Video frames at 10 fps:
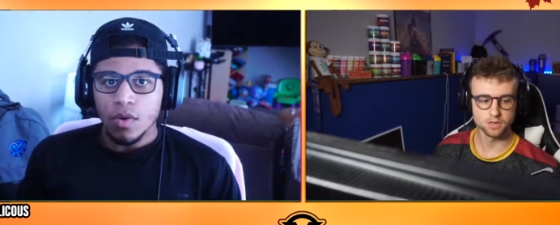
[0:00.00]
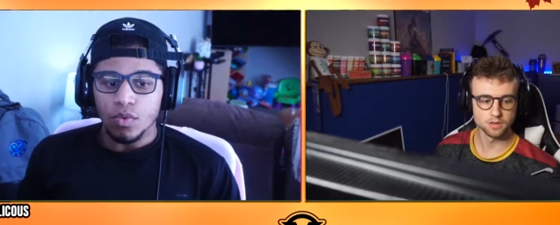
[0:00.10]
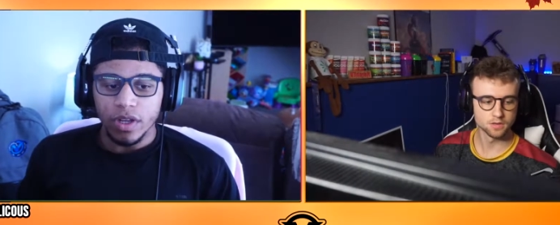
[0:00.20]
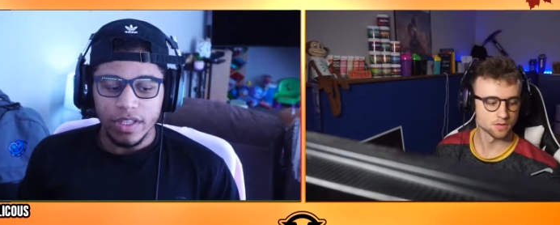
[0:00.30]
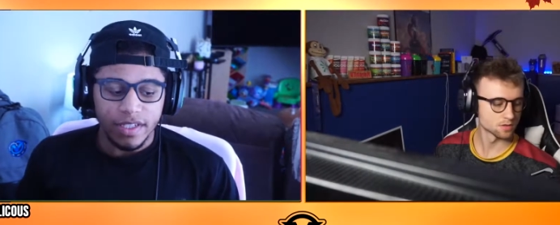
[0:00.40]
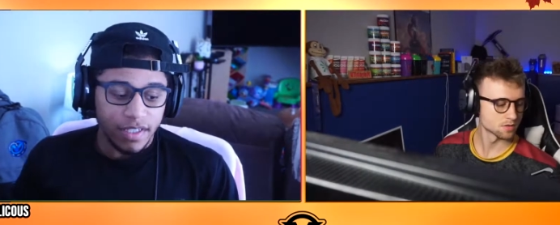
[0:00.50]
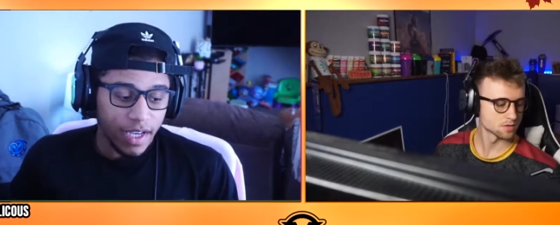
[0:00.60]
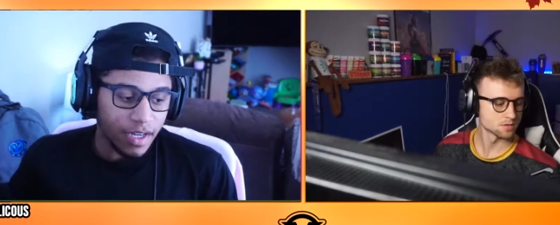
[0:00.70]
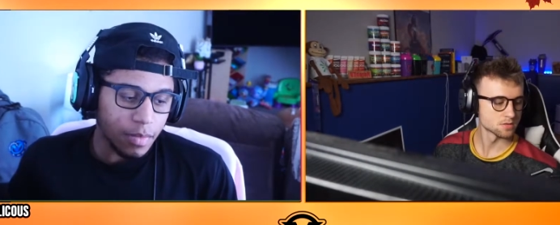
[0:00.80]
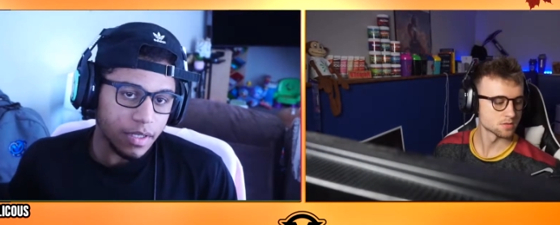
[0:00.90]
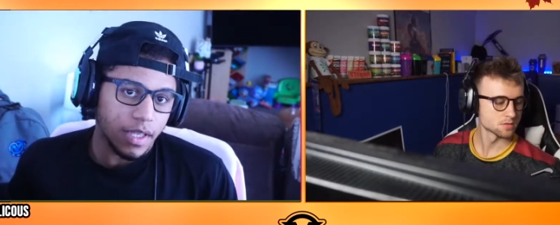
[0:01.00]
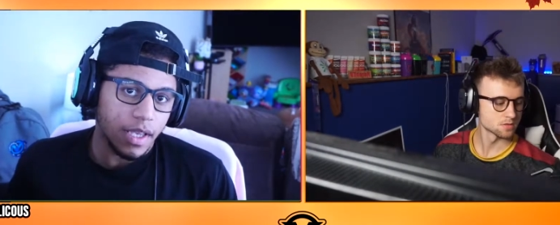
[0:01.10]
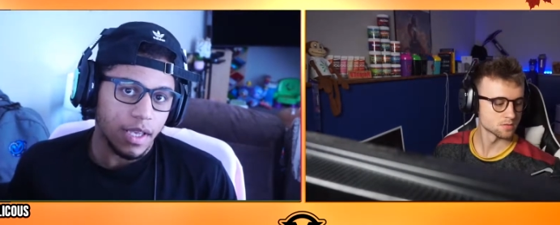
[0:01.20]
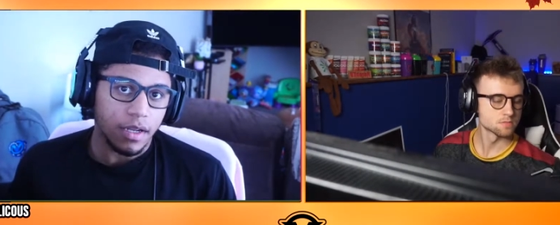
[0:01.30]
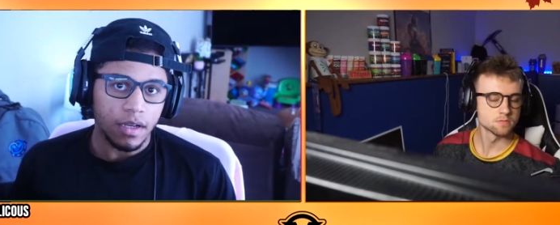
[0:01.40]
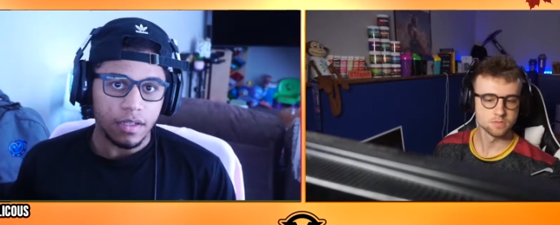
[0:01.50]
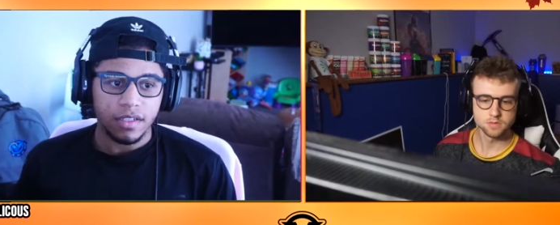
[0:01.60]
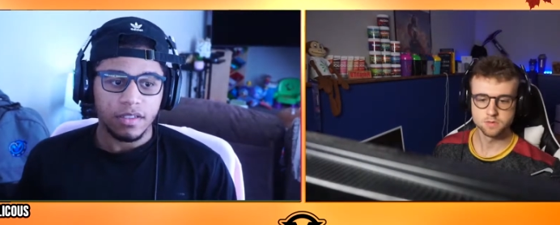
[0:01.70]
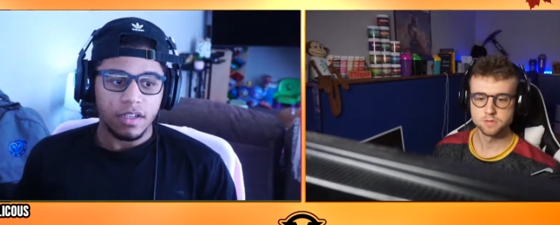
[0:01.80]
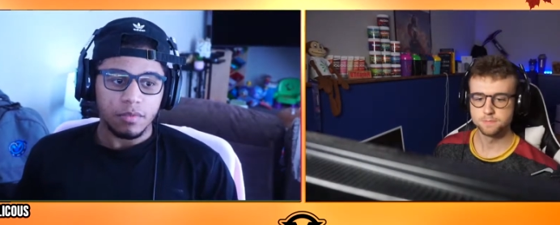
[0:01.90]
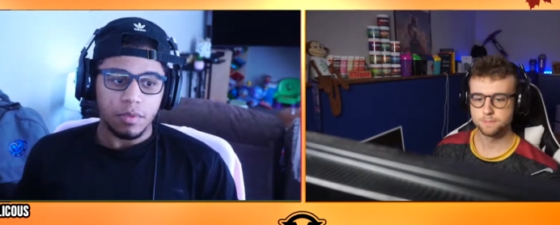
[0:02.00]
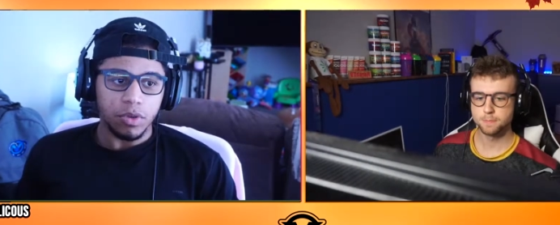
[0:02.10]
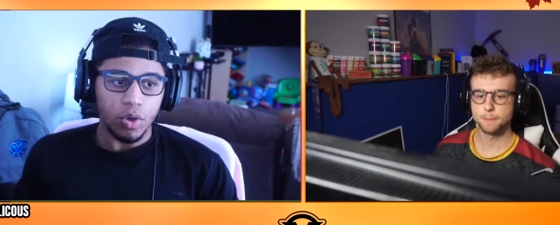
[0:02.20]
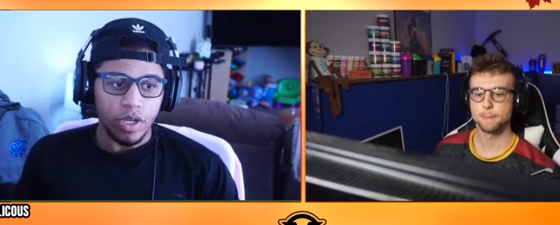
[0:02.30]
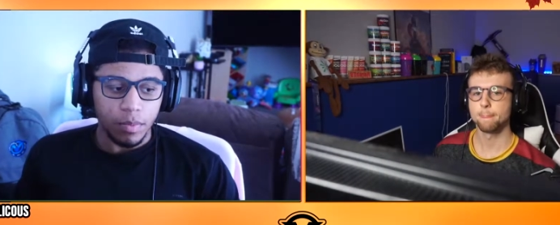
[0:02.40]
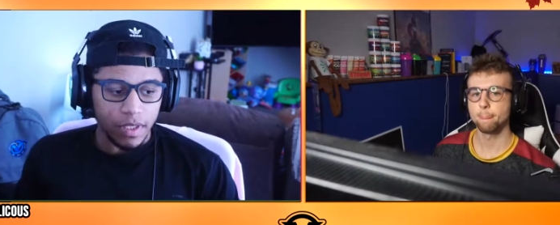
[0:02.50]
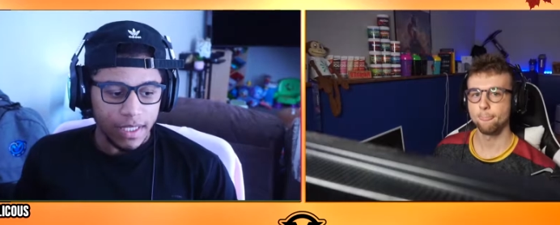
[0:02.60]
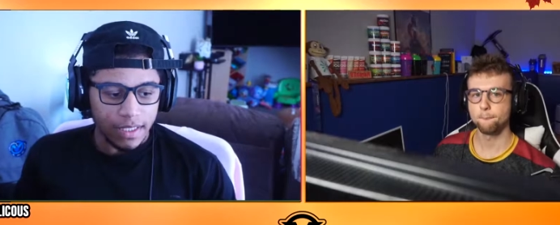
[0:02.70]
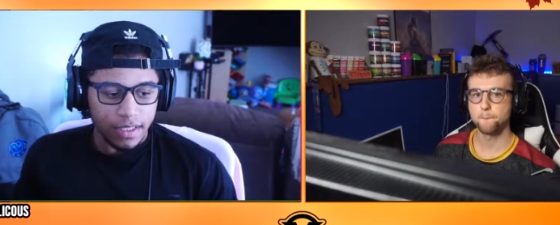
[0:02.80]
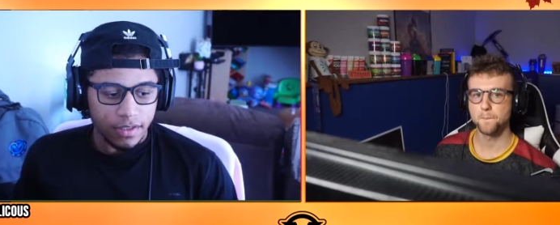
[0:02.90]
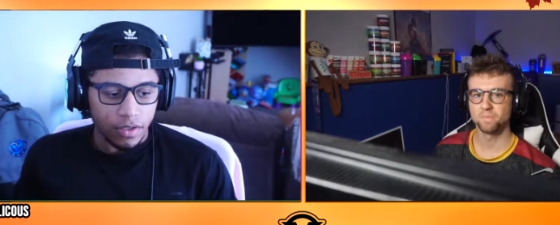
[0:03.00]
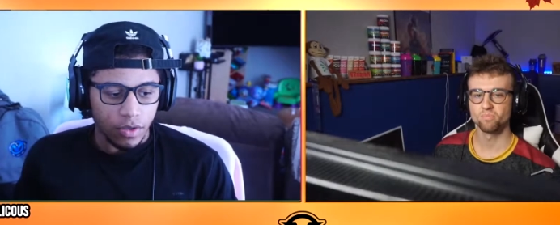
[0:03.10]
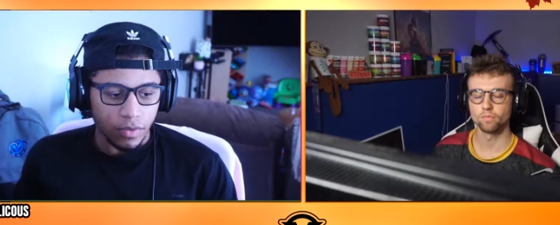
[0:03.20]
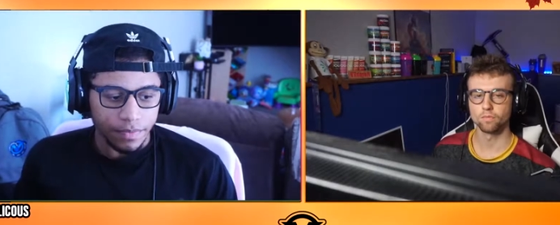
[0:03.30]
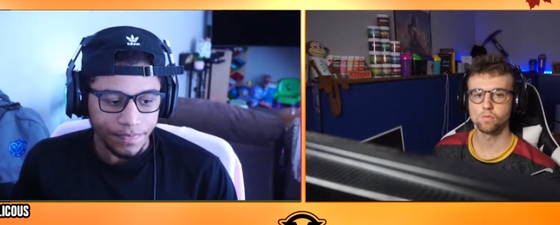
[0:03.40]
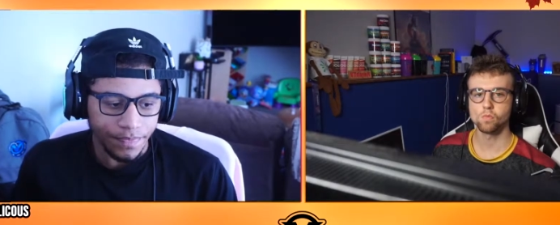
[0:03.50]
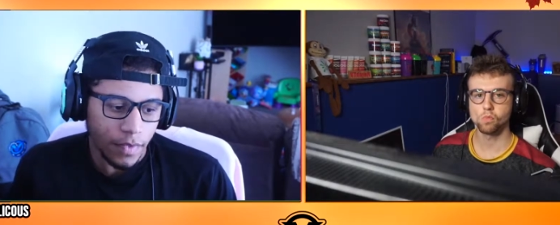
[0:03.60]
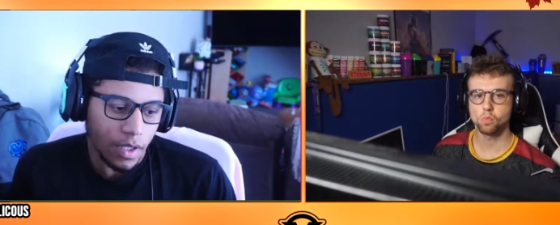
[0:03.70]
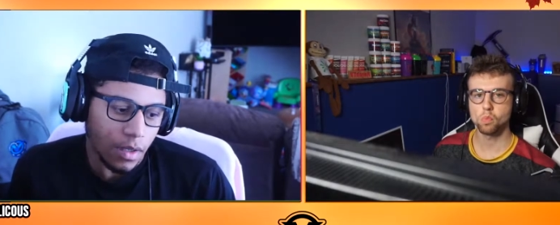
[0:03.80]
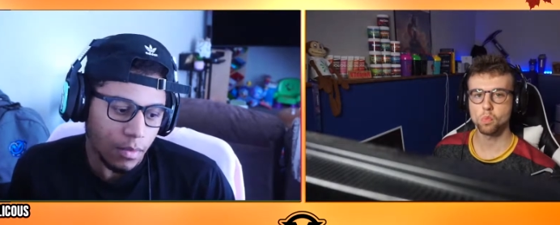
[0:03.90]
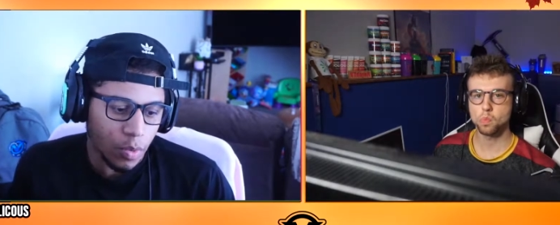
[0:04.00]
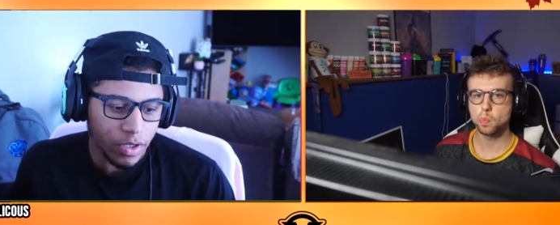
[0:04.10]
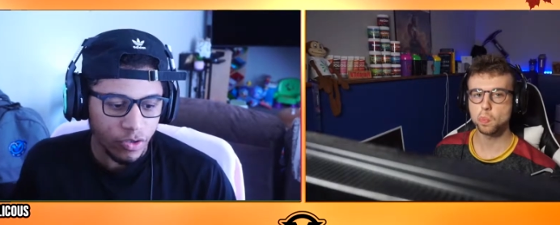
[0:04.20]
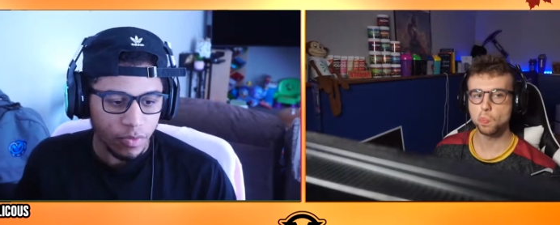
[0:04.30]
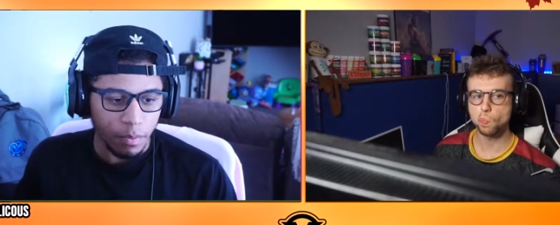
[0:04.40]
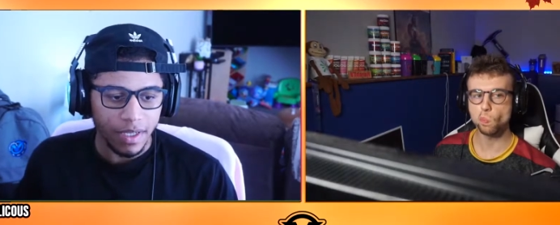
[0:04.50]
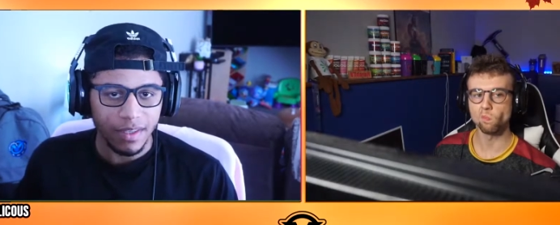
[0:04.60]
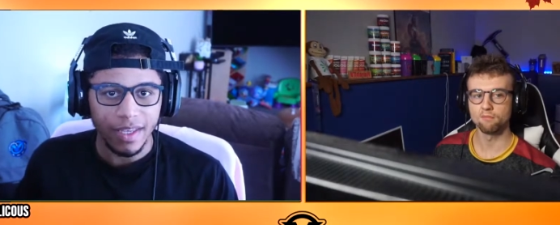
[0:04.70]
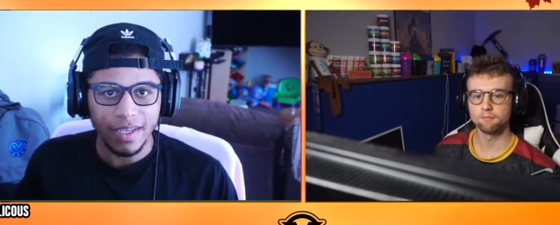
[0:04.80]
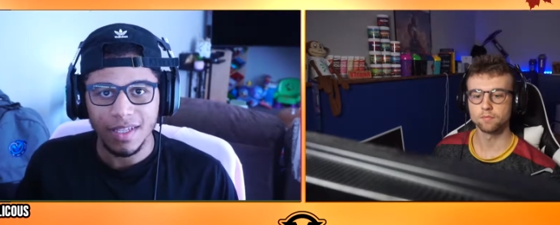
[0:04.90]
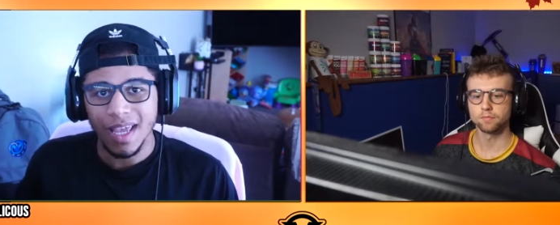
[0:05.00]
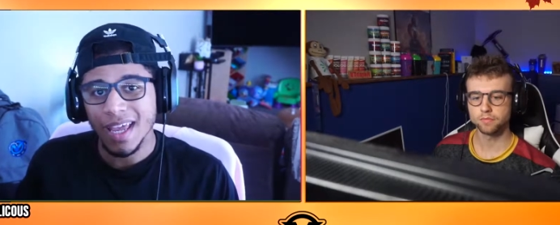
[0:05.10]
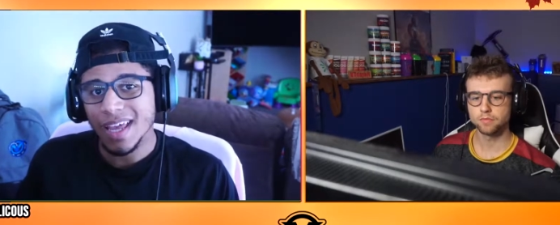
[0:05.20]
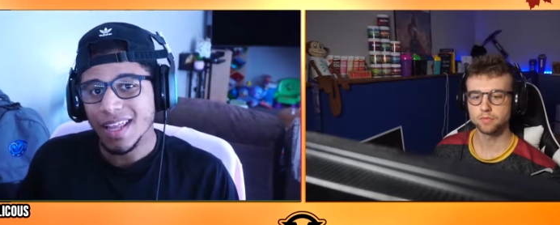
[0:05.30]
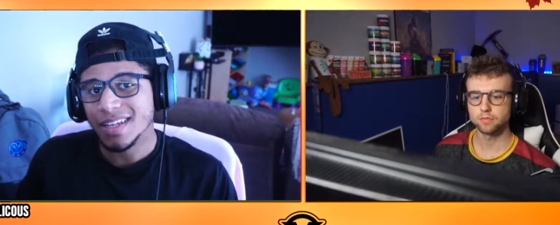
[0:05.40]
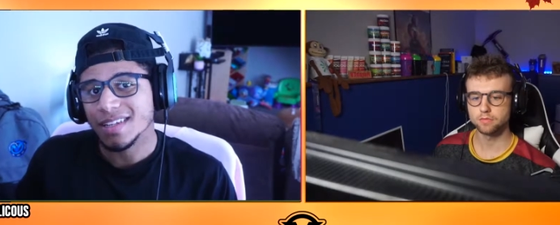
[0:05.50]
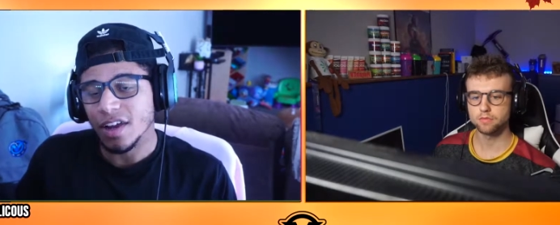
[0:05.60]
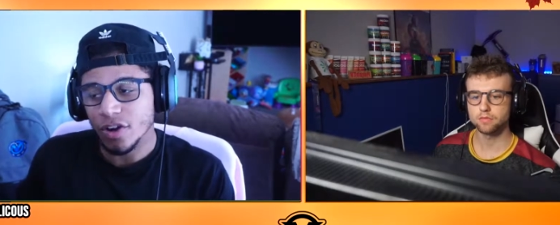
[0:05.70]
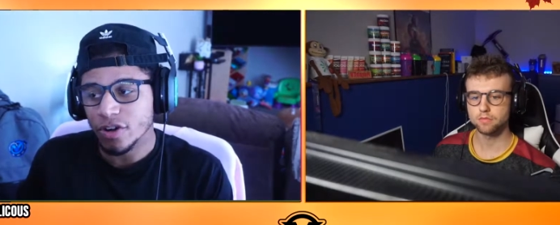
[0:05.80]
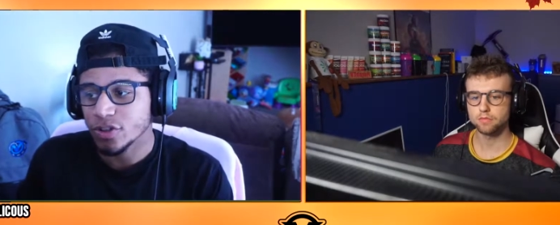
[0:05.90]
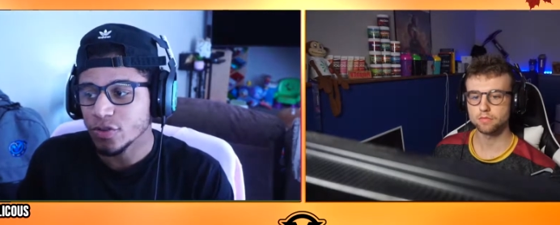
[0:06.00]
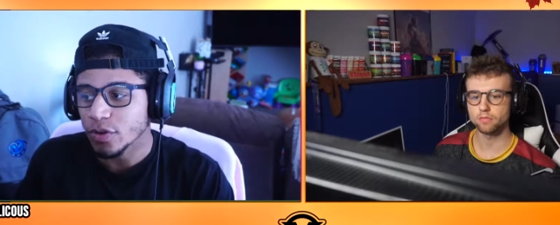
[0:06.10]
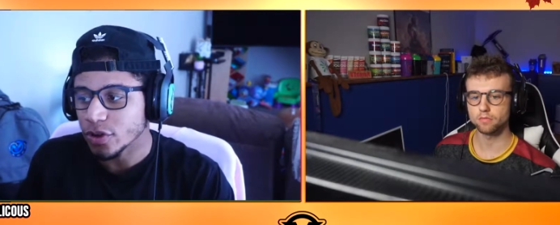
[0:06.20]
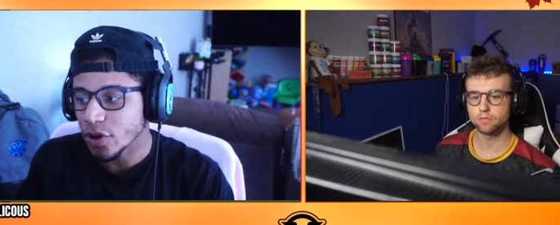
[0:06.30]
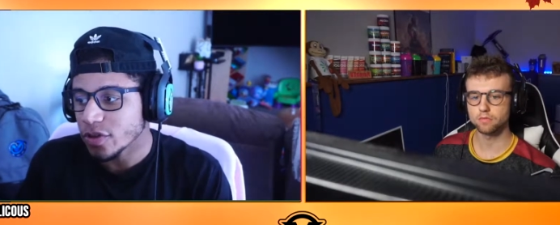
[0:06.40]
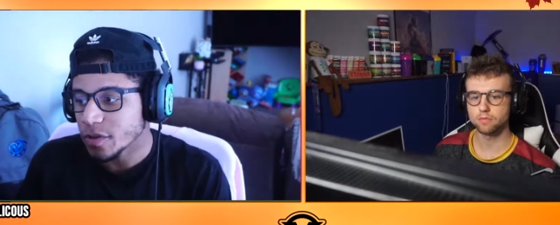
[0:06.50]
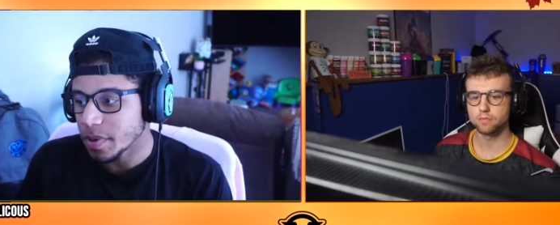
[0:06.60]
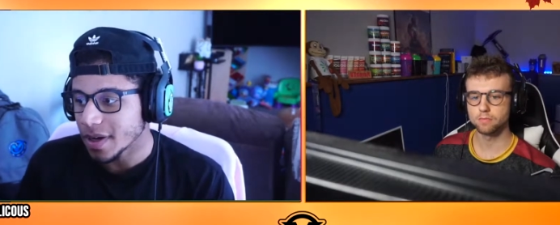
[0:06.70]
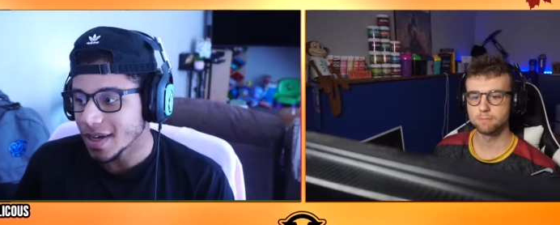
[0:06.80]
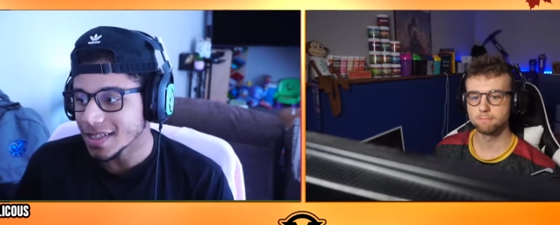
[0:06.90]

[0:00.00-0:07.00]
Speaker 1: Really excited about that. uh TikTok has been blowing up lately, so I'm um, hoping to do some big things. And Hirsch, you don't know this, but